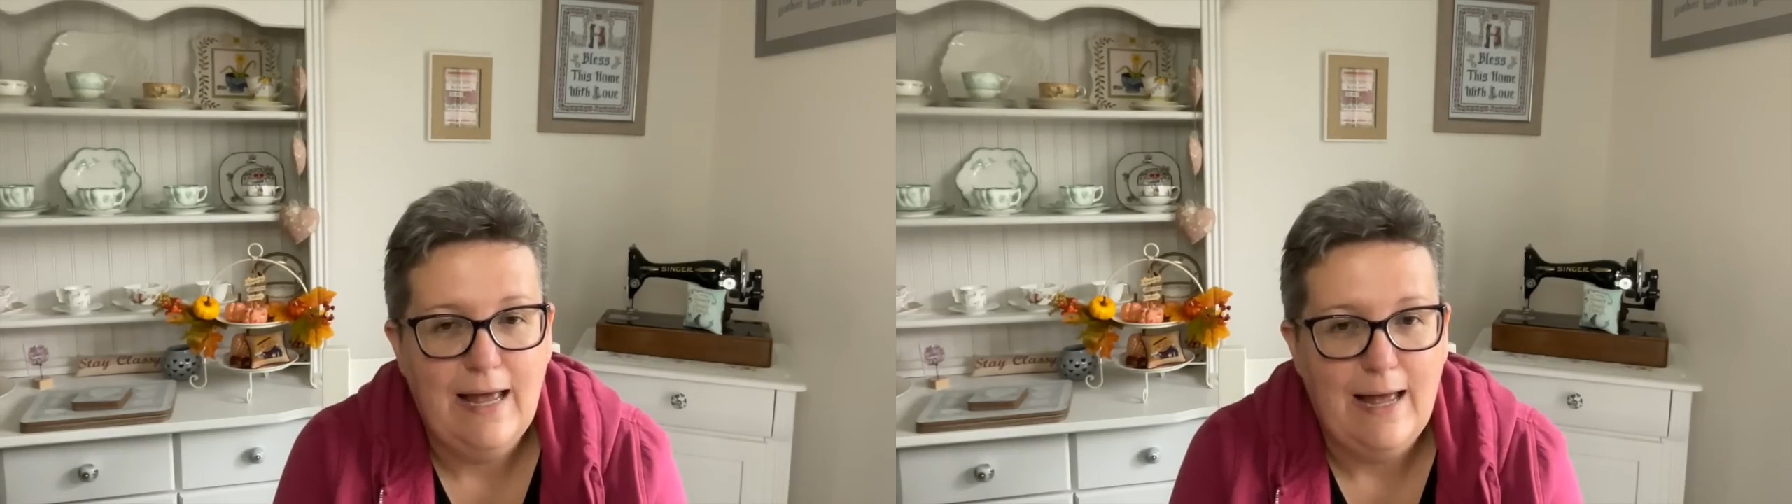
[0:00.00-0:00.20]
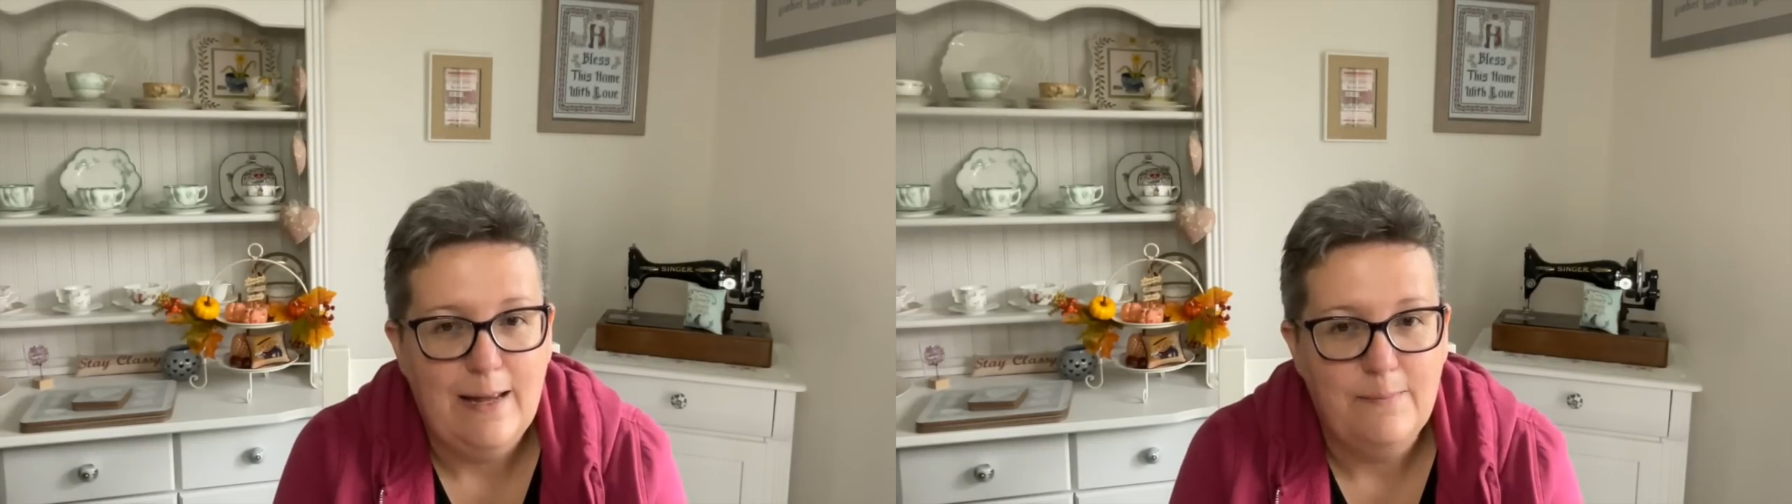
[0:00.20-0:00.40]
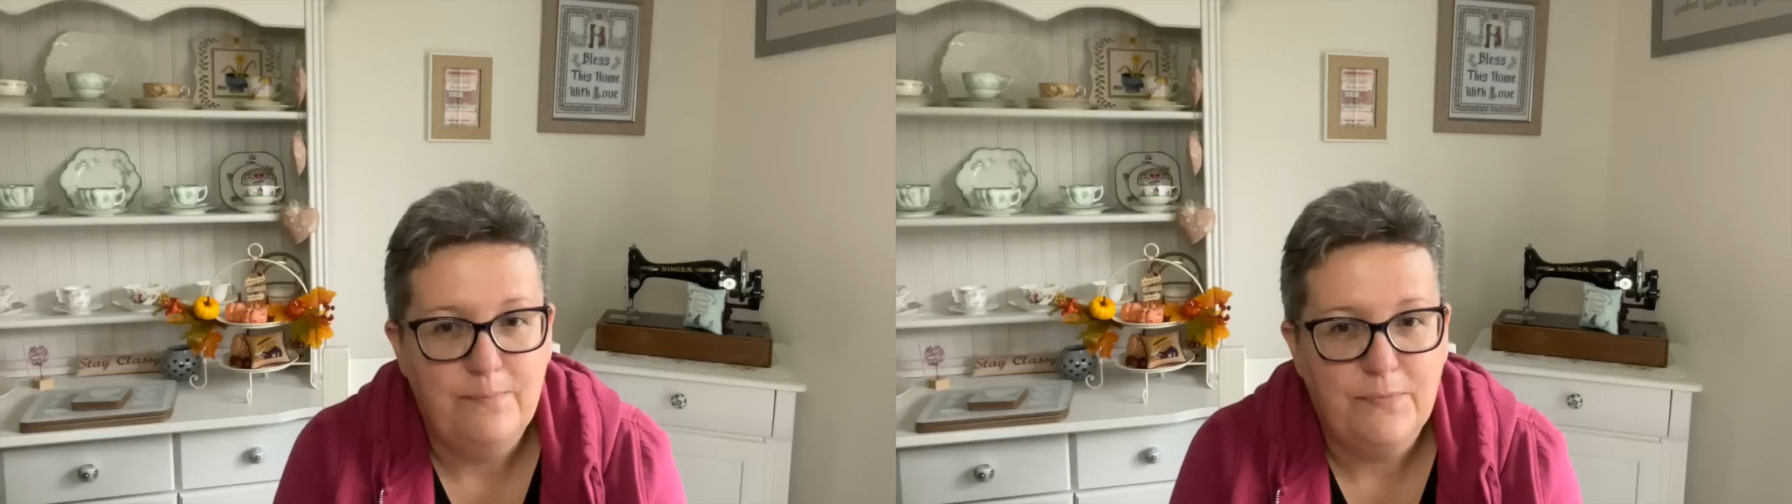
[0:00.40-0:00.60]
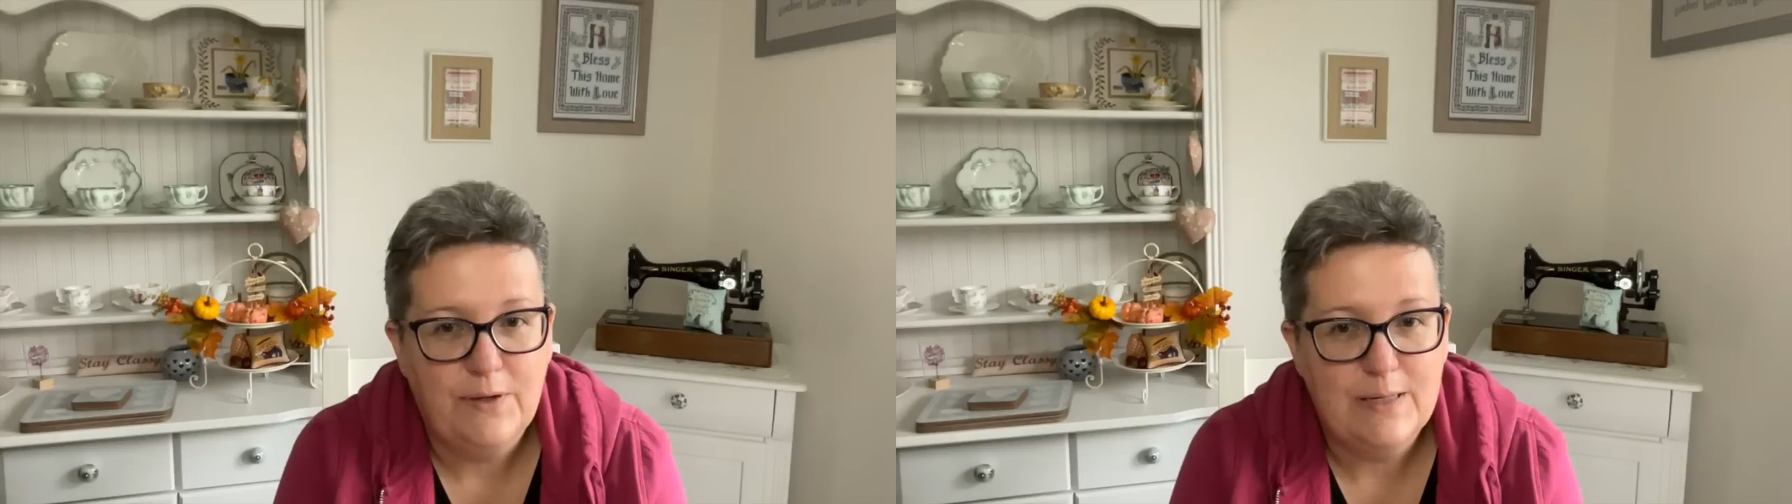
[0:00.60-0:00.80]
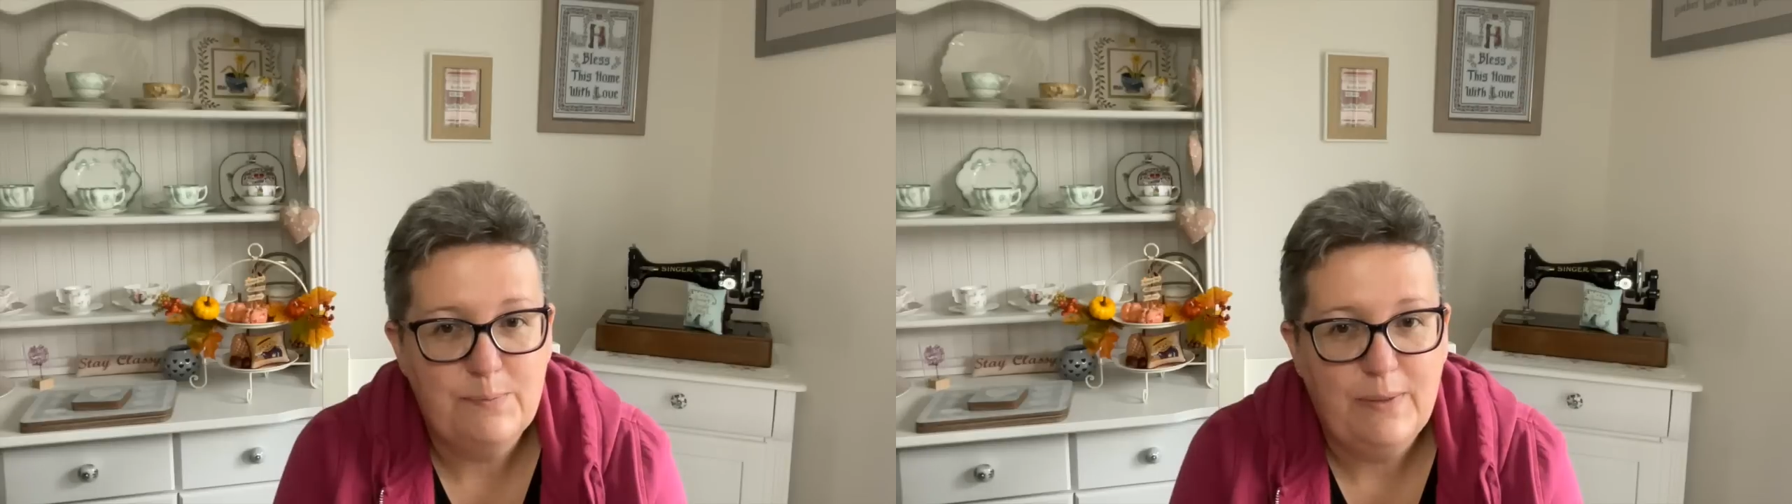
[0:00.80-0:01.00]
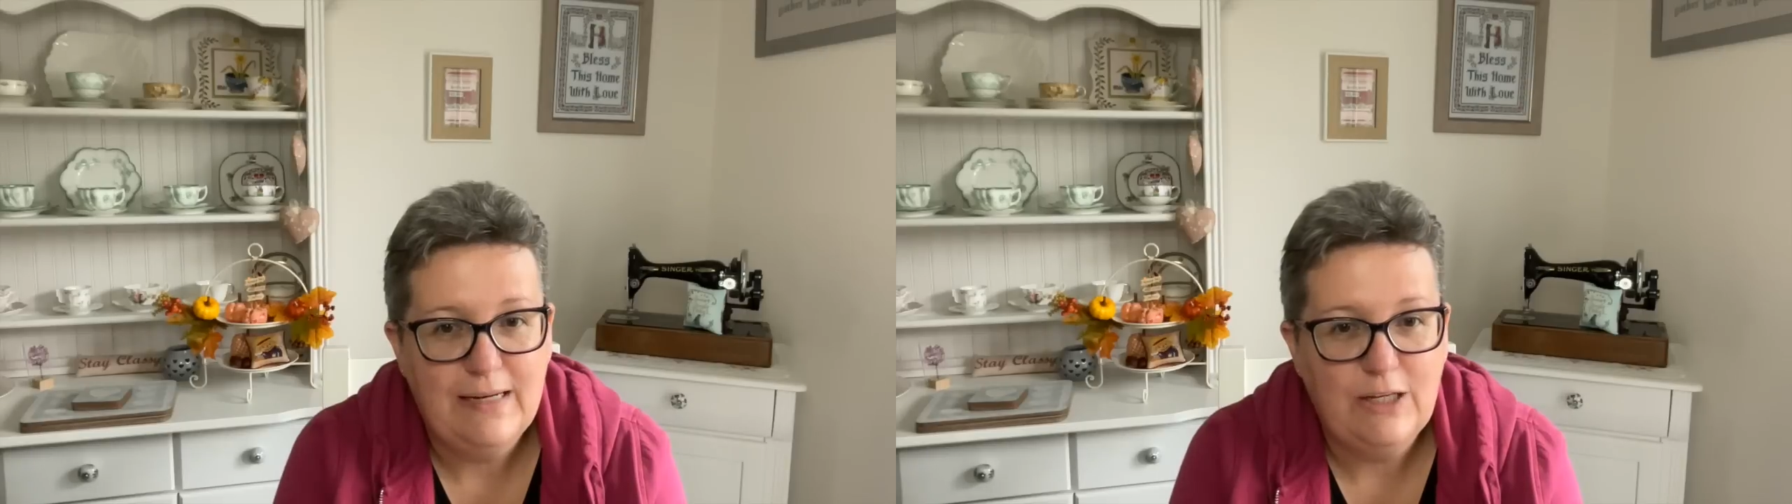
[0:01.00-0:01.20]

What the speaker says: there has been a